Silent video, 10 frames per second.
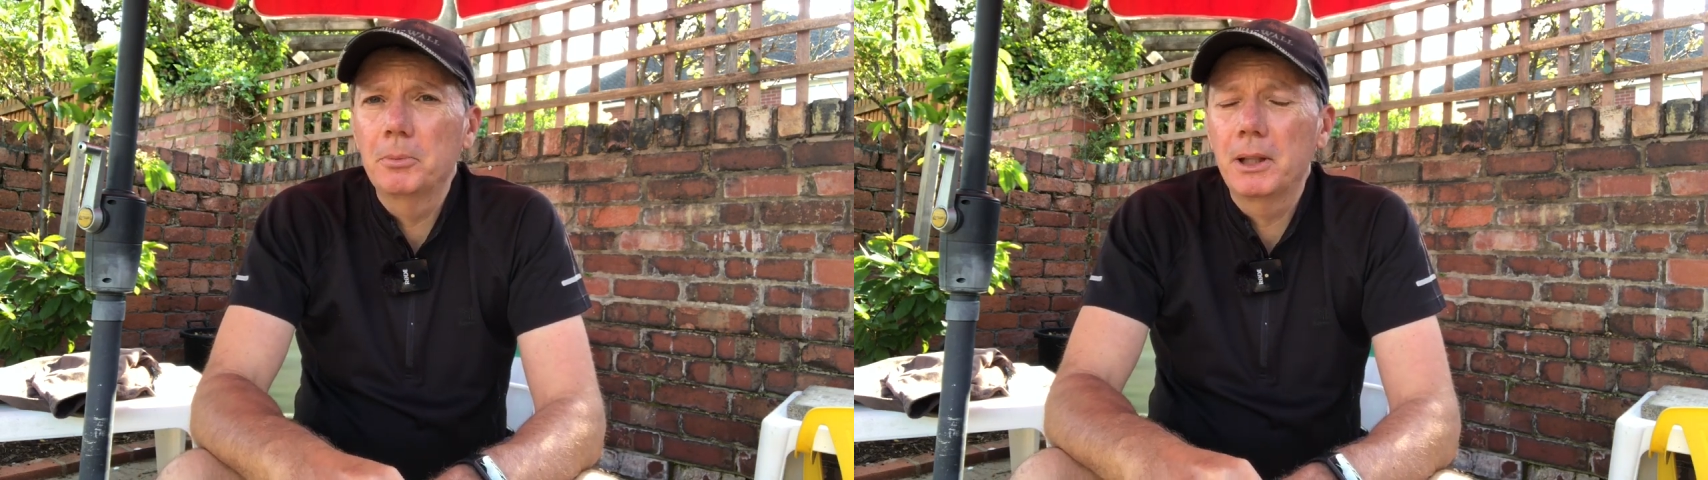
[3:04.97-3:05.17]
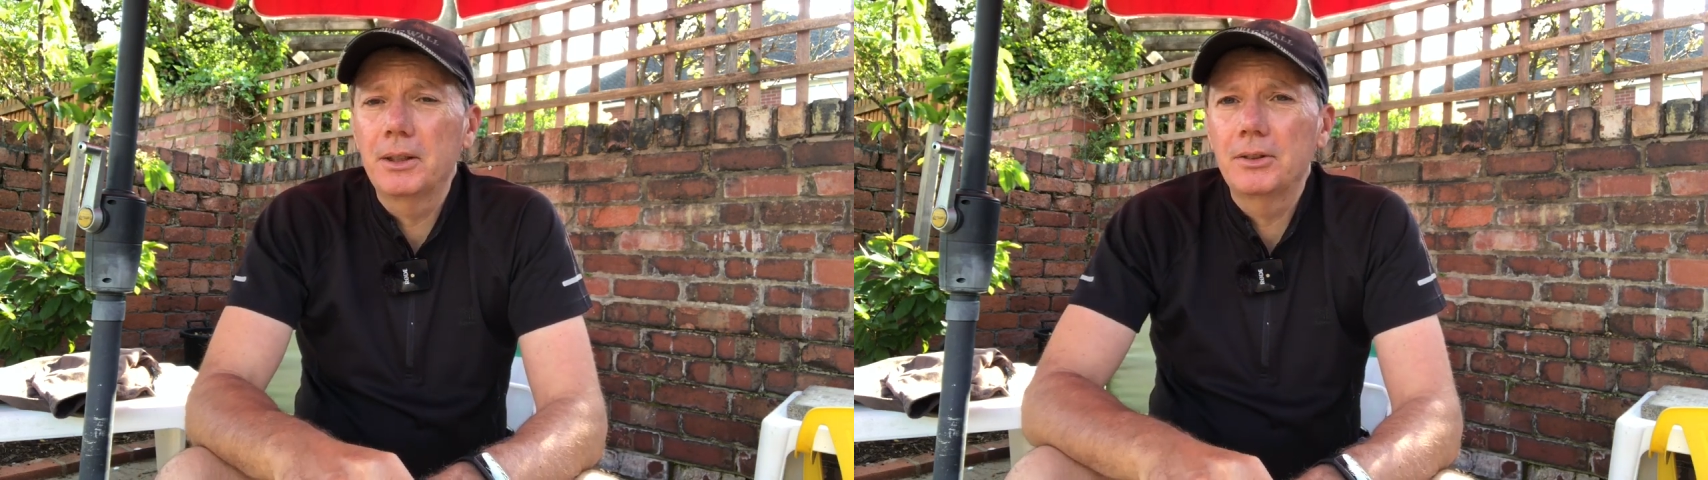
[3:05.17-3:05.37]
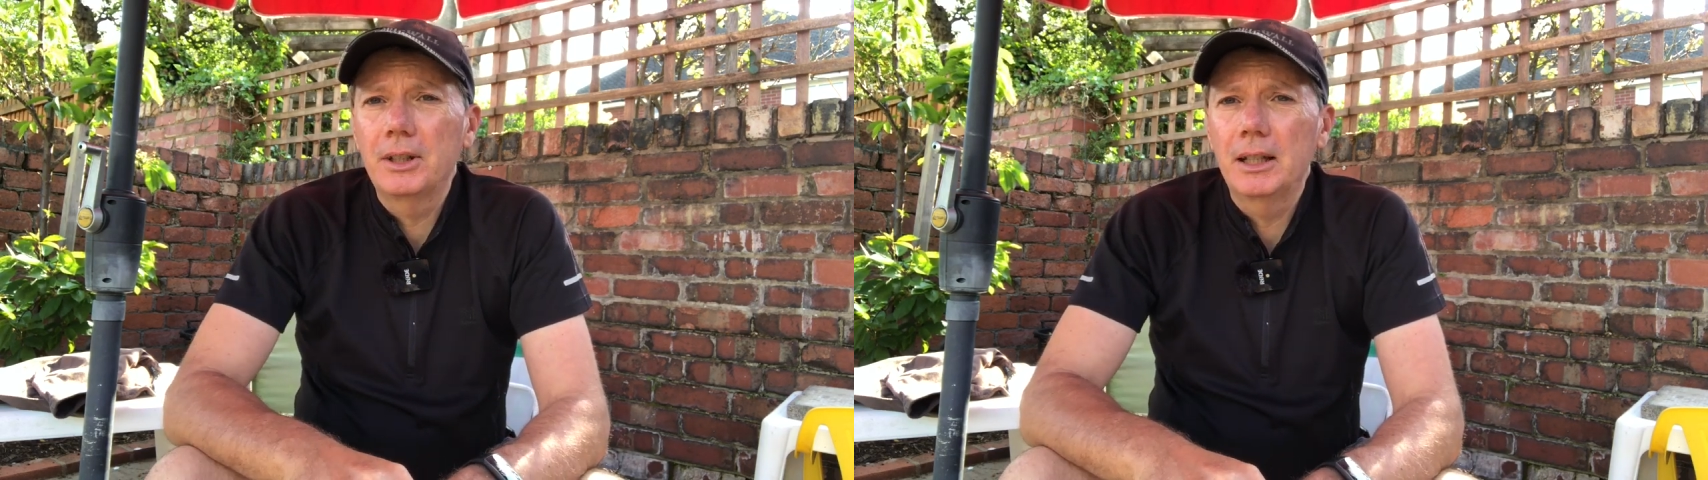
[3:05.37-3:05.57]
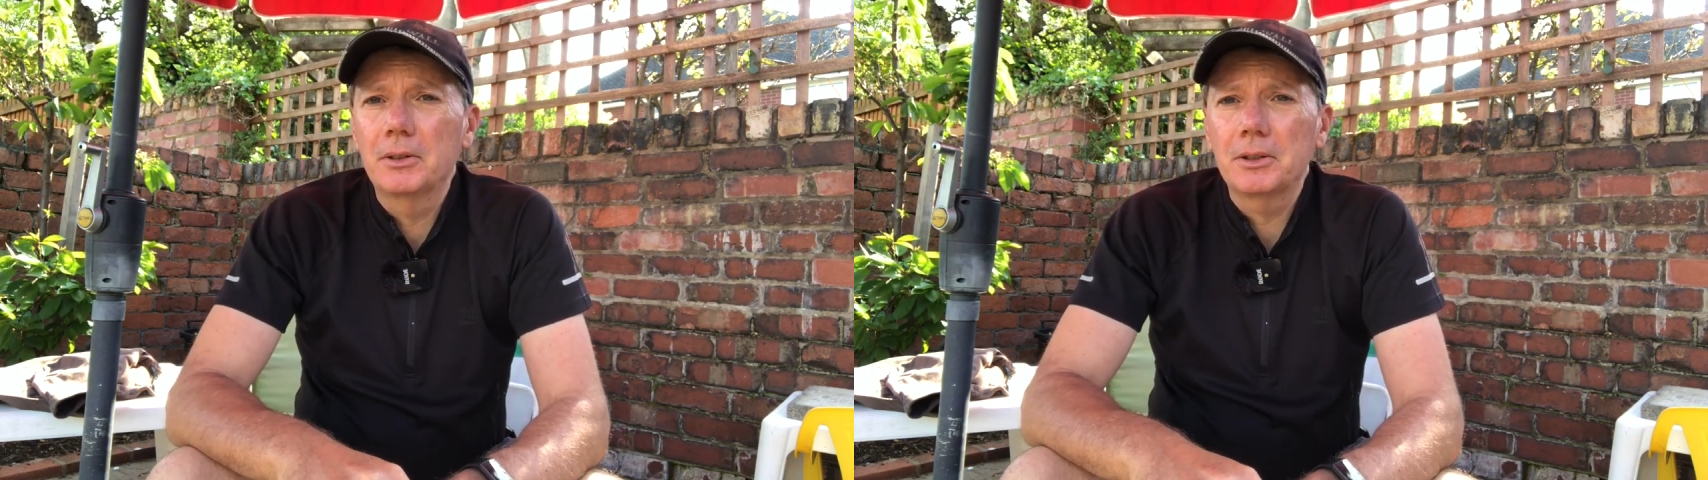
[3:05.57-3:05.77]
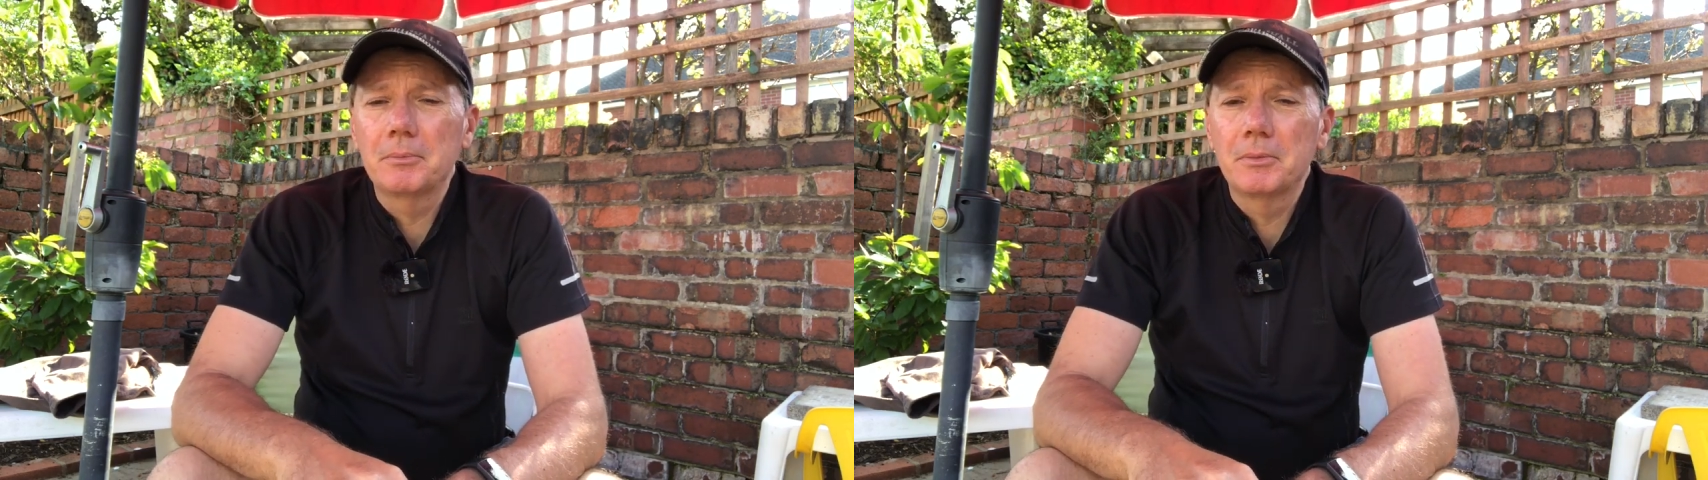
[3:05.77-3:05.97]
plants
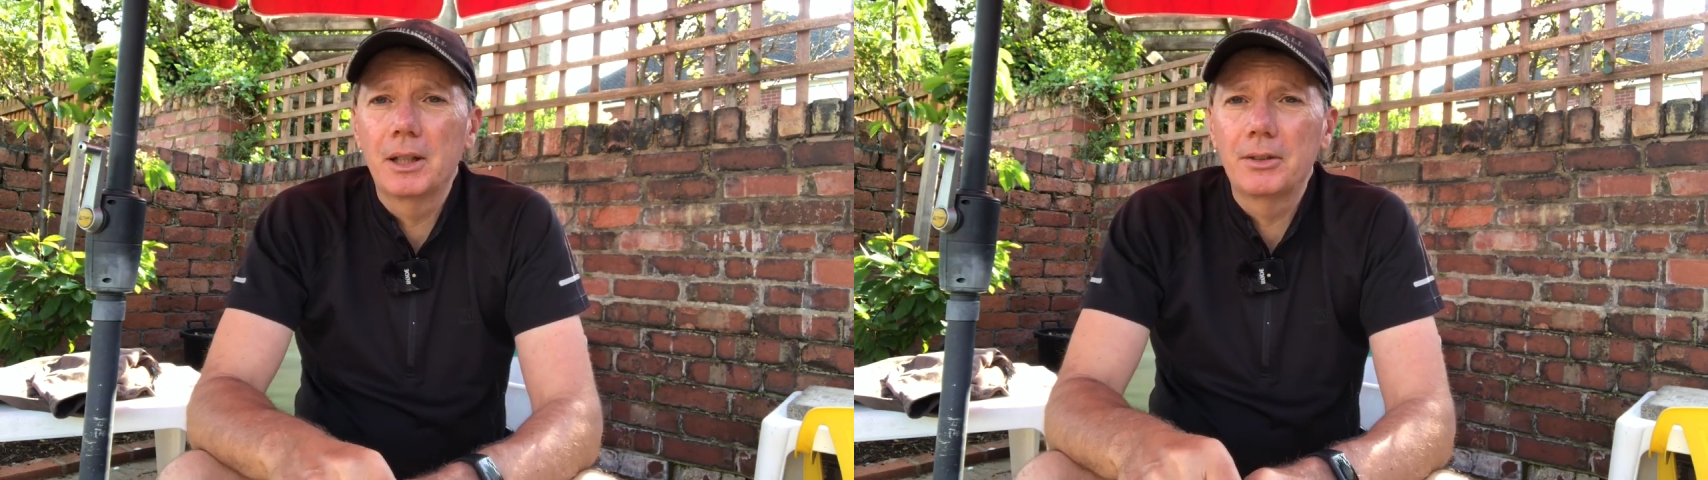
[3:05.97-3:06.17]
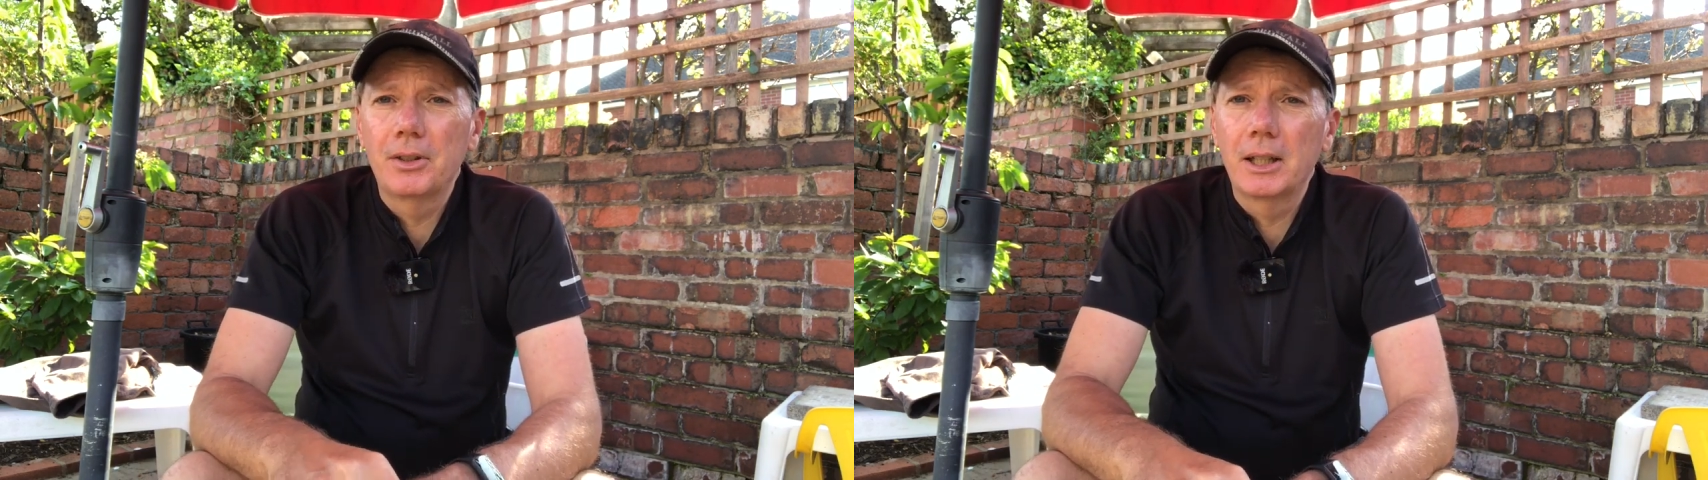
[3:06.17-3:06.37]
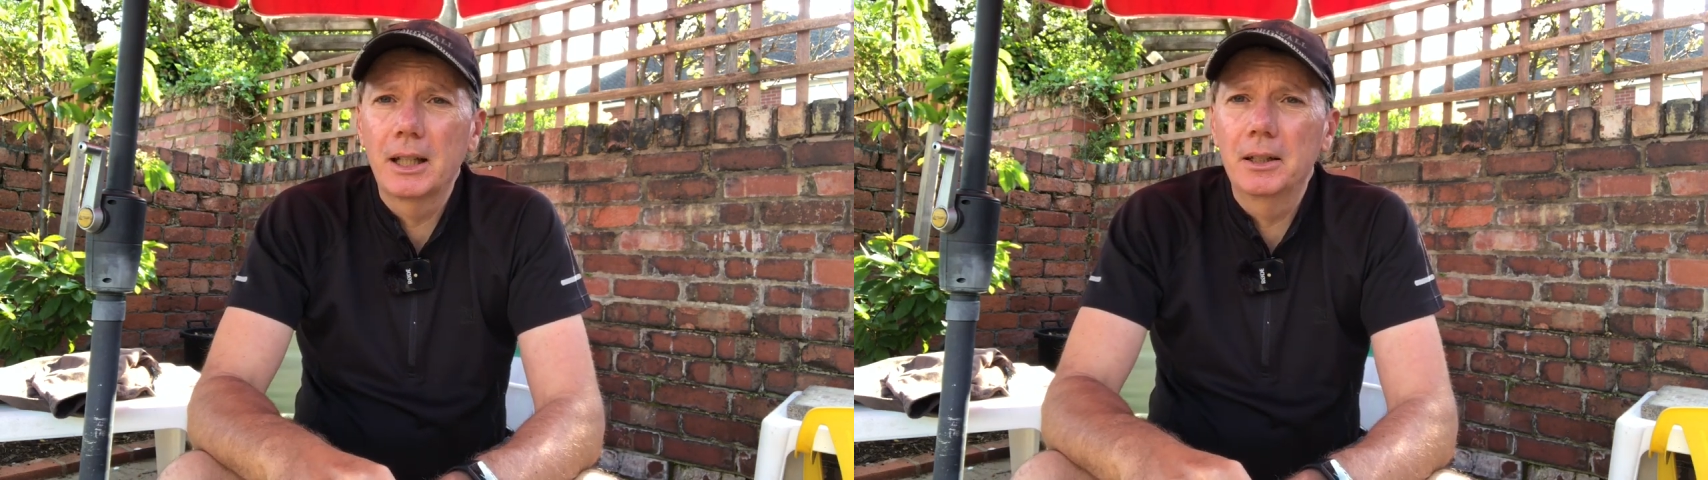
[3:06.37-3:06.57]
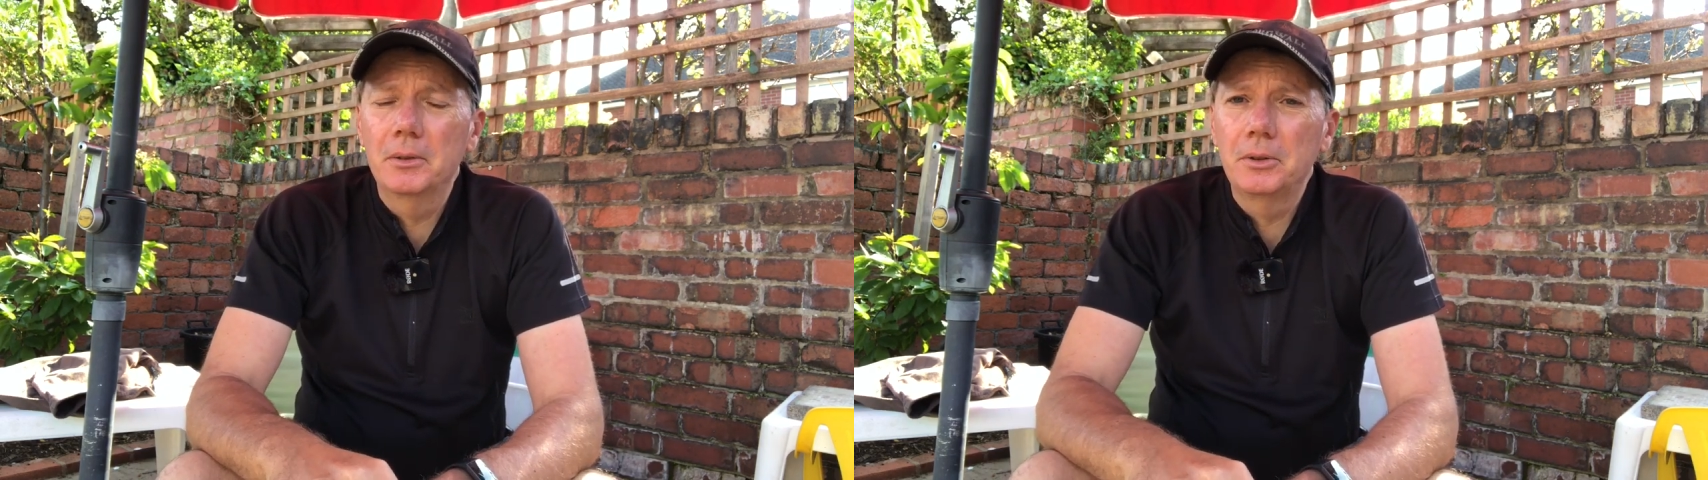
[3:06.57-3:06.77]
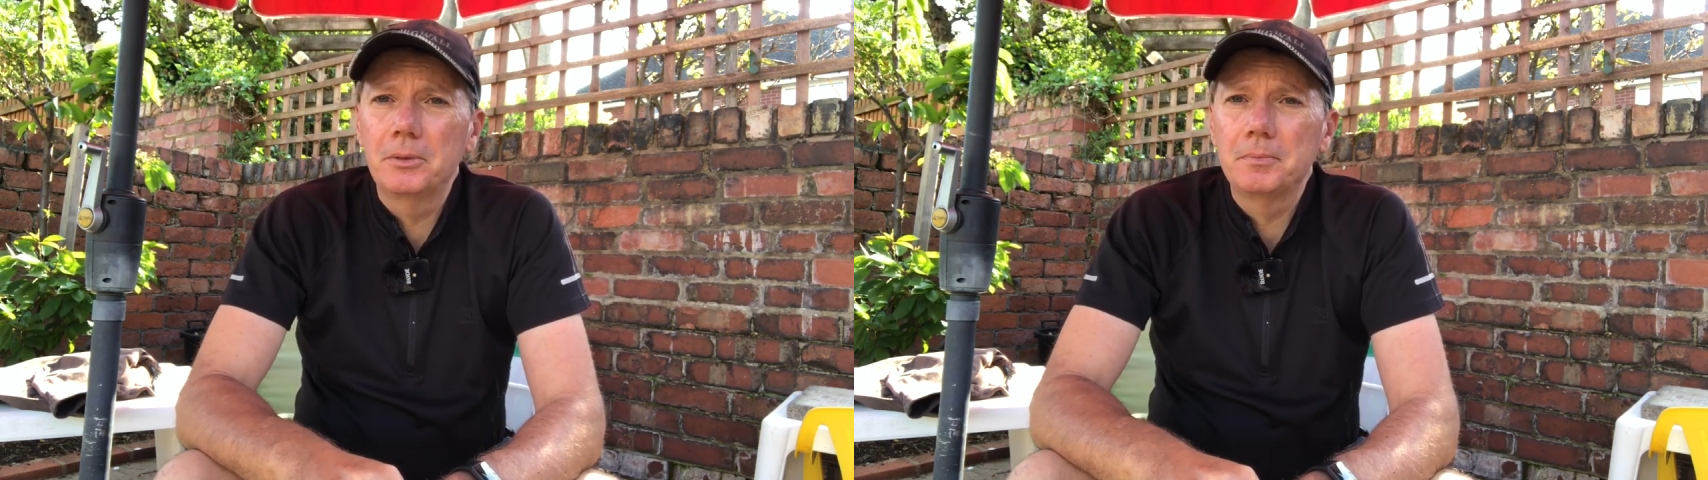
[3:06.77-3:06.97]
out as it
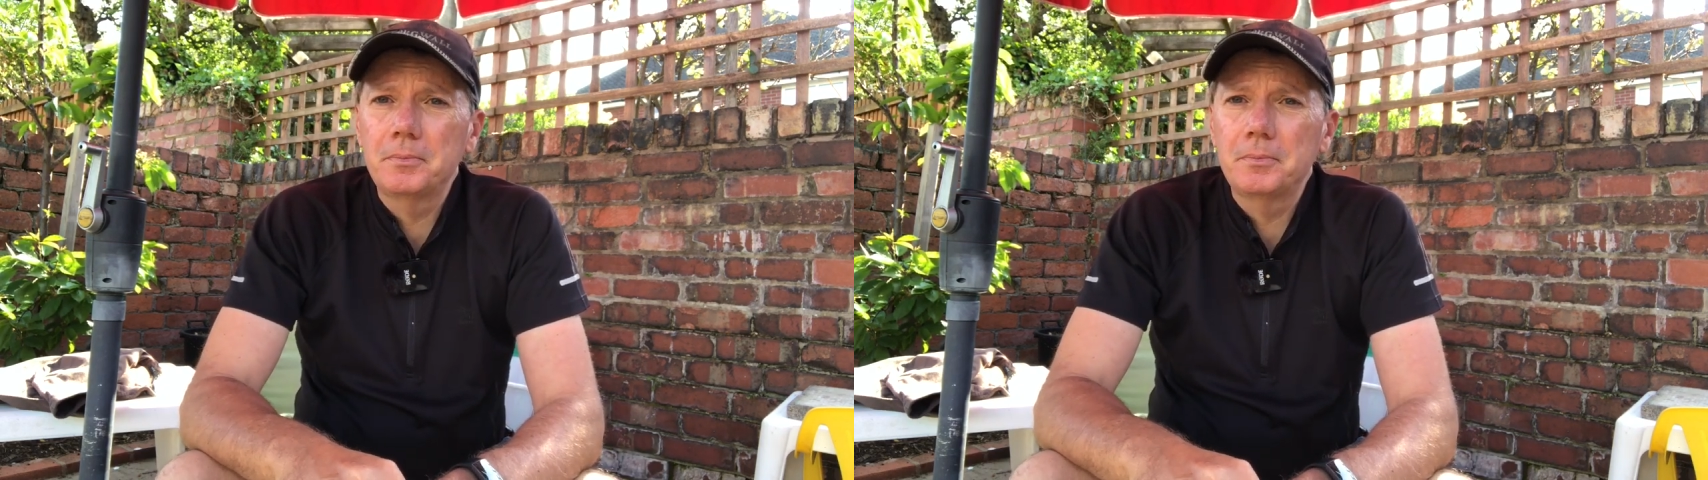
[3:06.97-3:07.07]
goes.